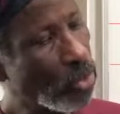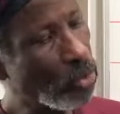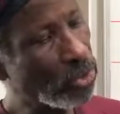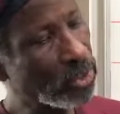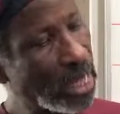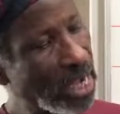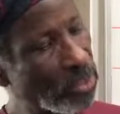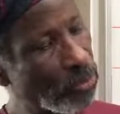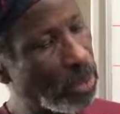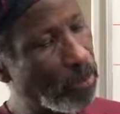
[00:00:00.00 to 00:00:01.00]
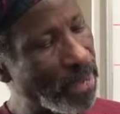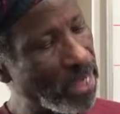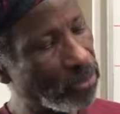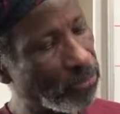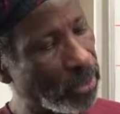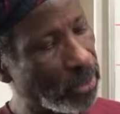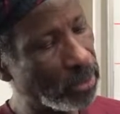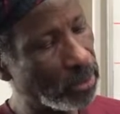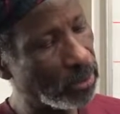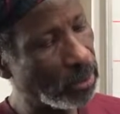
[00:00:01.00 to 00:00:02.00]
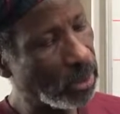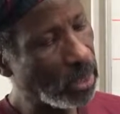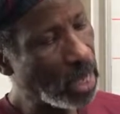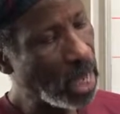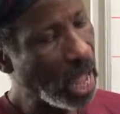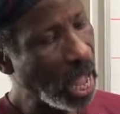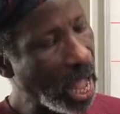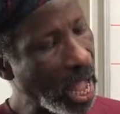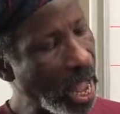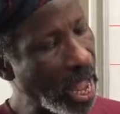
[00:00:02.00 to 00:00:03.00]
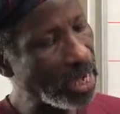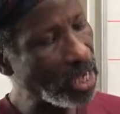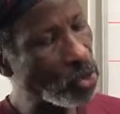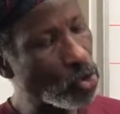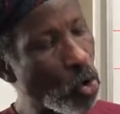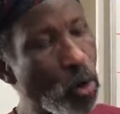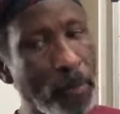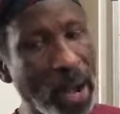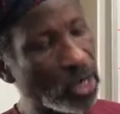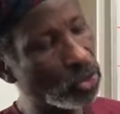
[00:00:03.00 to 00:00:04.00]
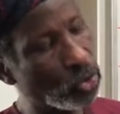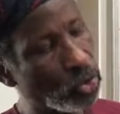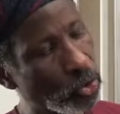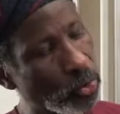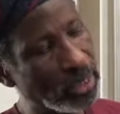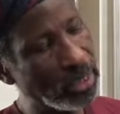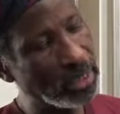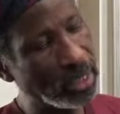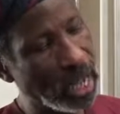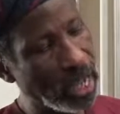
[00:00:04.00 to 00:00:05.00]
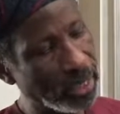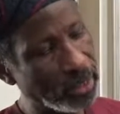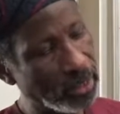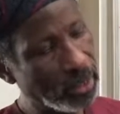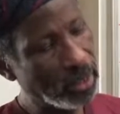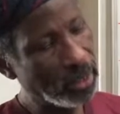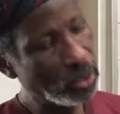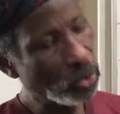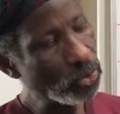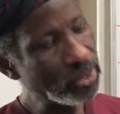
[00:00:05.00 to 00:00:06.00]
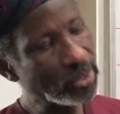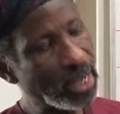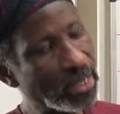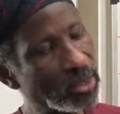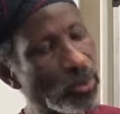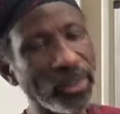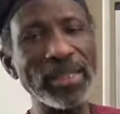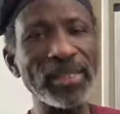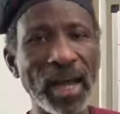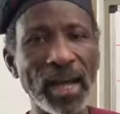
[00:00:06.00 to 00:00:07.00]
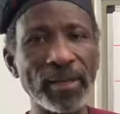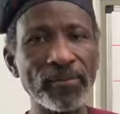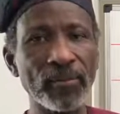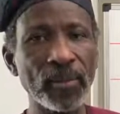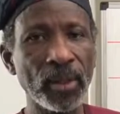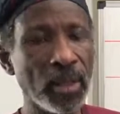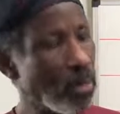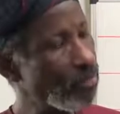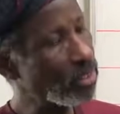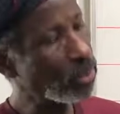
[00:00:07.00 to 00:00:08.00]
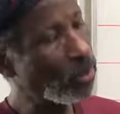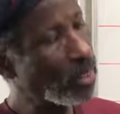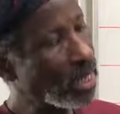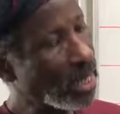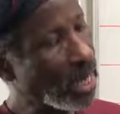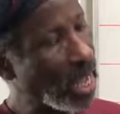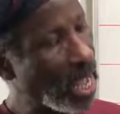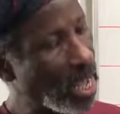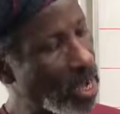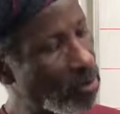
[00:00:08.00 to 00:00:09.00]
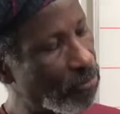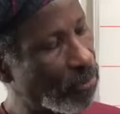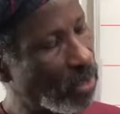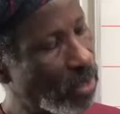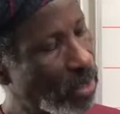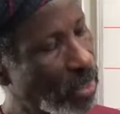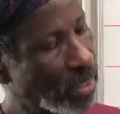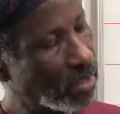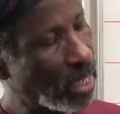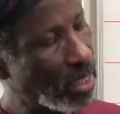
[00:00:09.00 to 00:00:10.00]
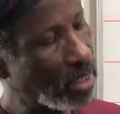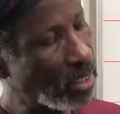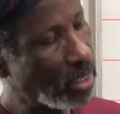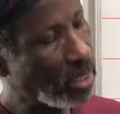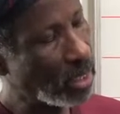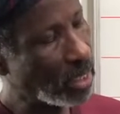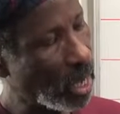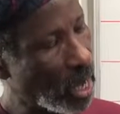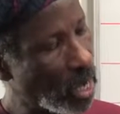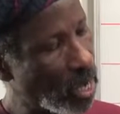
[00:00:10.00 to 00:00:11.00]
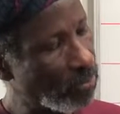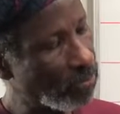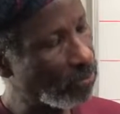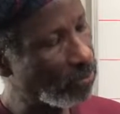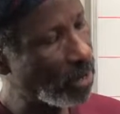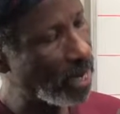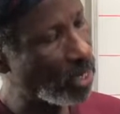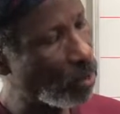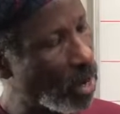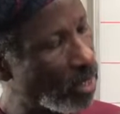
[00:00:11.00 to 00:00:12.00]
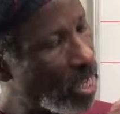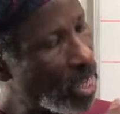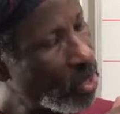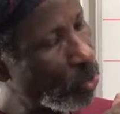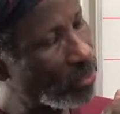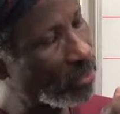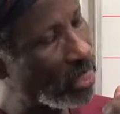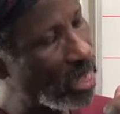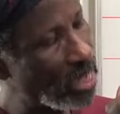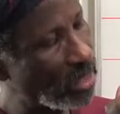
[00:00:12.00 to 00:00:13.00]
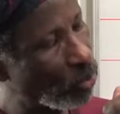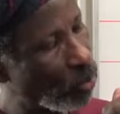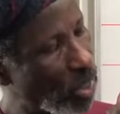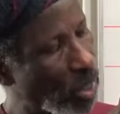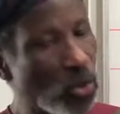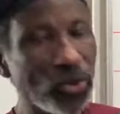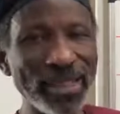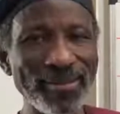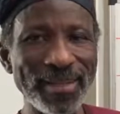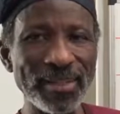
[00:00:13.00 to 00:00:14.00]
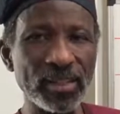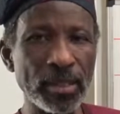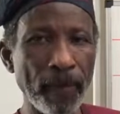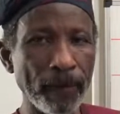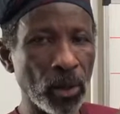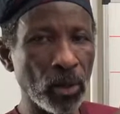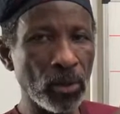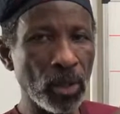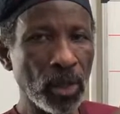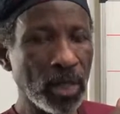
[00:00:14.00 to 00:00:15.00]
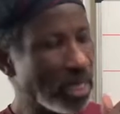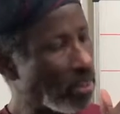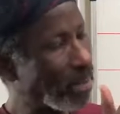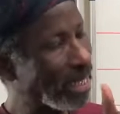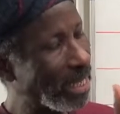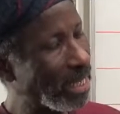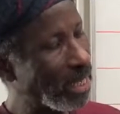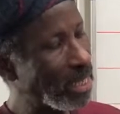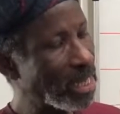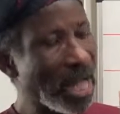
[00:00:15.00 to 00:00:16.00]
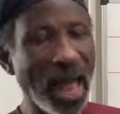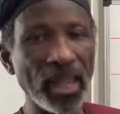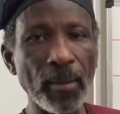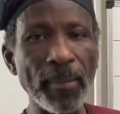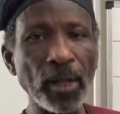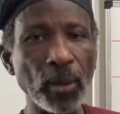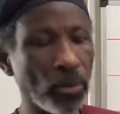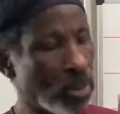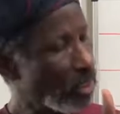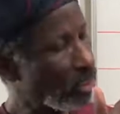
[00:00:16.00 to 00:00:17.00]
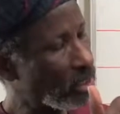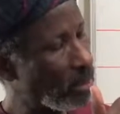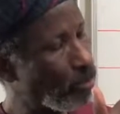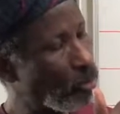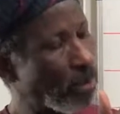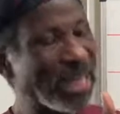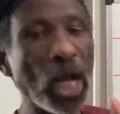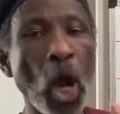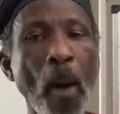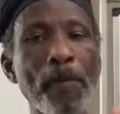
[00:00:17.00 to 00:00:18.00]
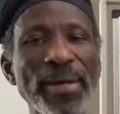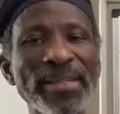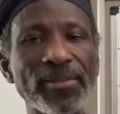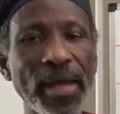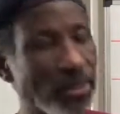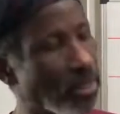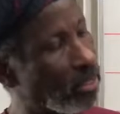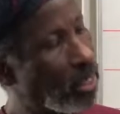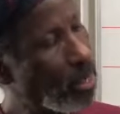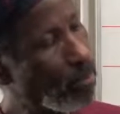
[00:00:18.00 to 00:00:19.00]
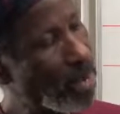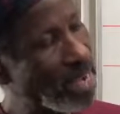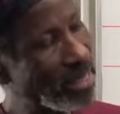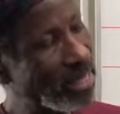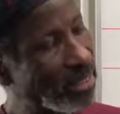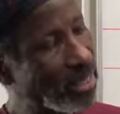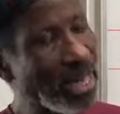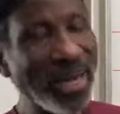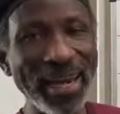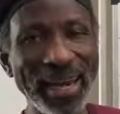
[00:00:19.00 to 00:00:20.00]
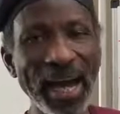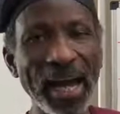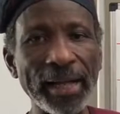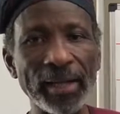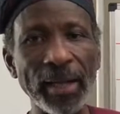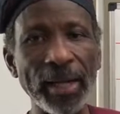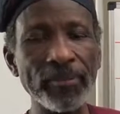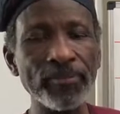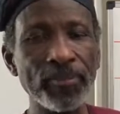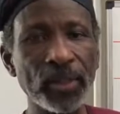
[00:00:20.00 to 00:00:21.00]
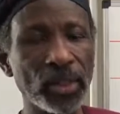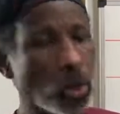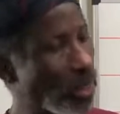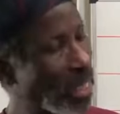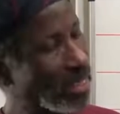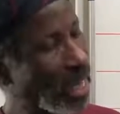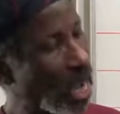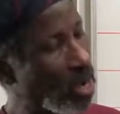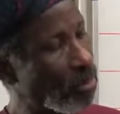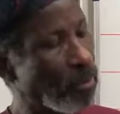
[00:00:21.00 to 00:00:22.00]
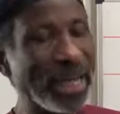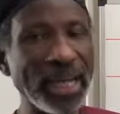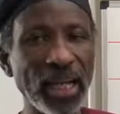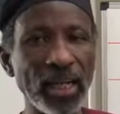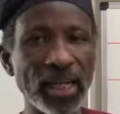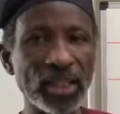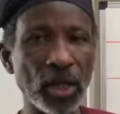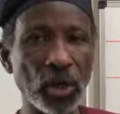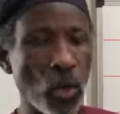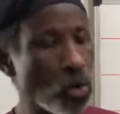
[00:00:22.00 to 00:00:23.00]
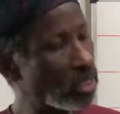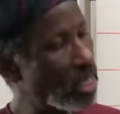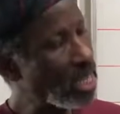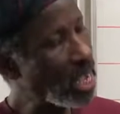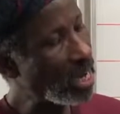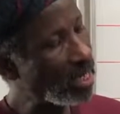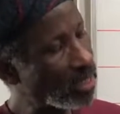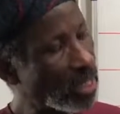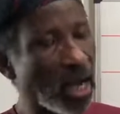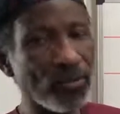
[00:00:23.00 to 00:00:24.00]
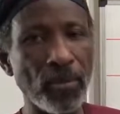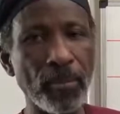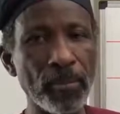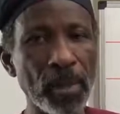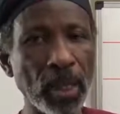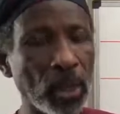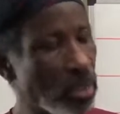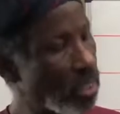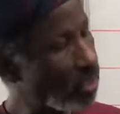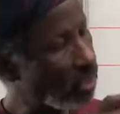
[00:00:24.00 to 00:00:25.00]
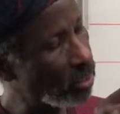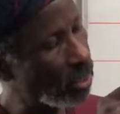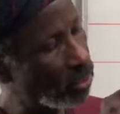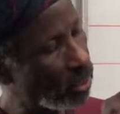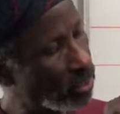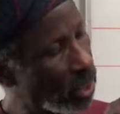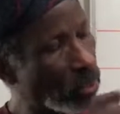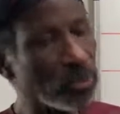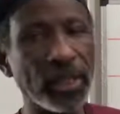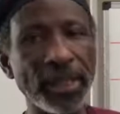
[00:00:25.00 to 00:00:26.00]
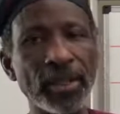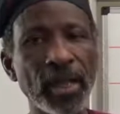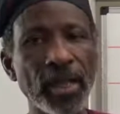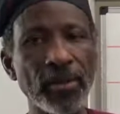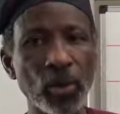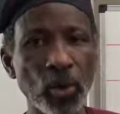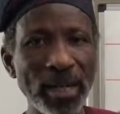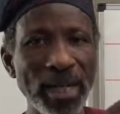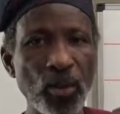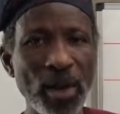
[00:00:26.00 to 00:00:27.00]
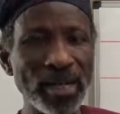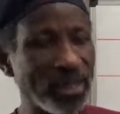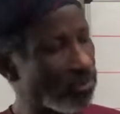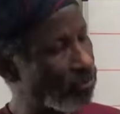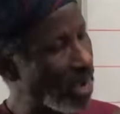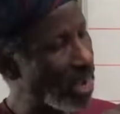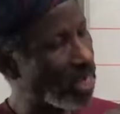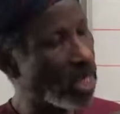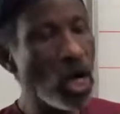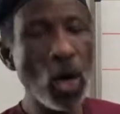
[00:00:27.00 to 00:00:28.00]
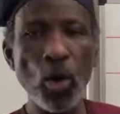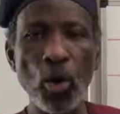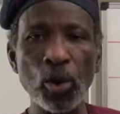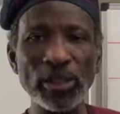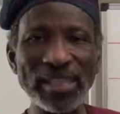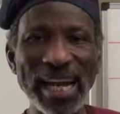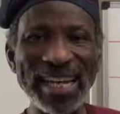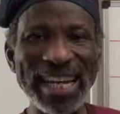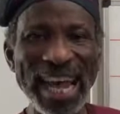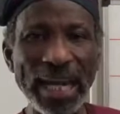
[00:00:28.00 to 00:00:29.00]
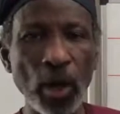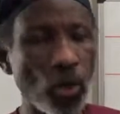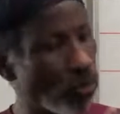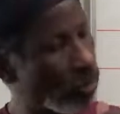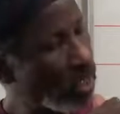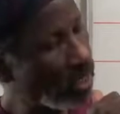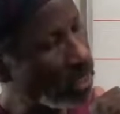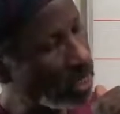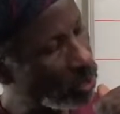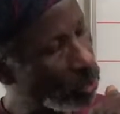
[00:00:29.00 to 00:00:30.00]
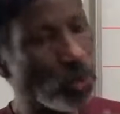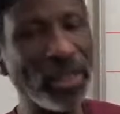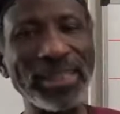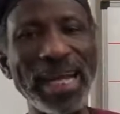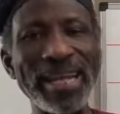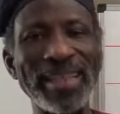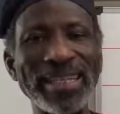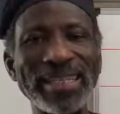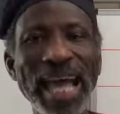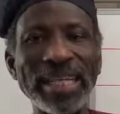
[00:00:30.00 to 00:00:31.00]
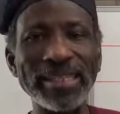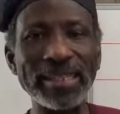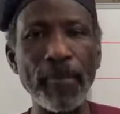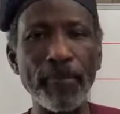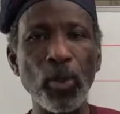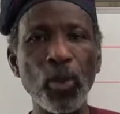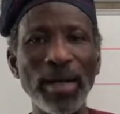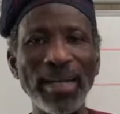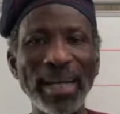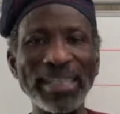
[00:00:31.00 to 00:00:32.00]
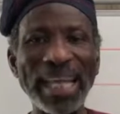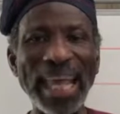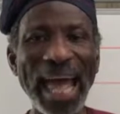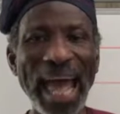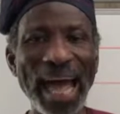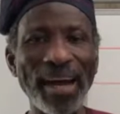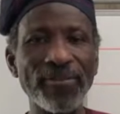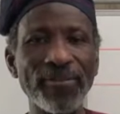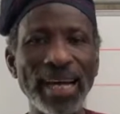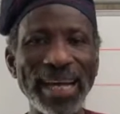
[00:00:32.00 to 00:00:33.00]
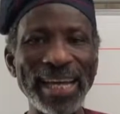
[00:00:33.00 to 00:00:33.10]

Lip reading: you start with the base first, and then you go back to do this line. Don't start with this line. Yeah, so curve, extend, curve, final one. You will see that we're losing this symbol at the beginning and the middle. The symbol has been compensated by this line here. So that's curve at the beginning, that's how it looks, and this curve in the middle, this is already lost this. But only when it's final or standing alone that you retain this symbol. That's curve,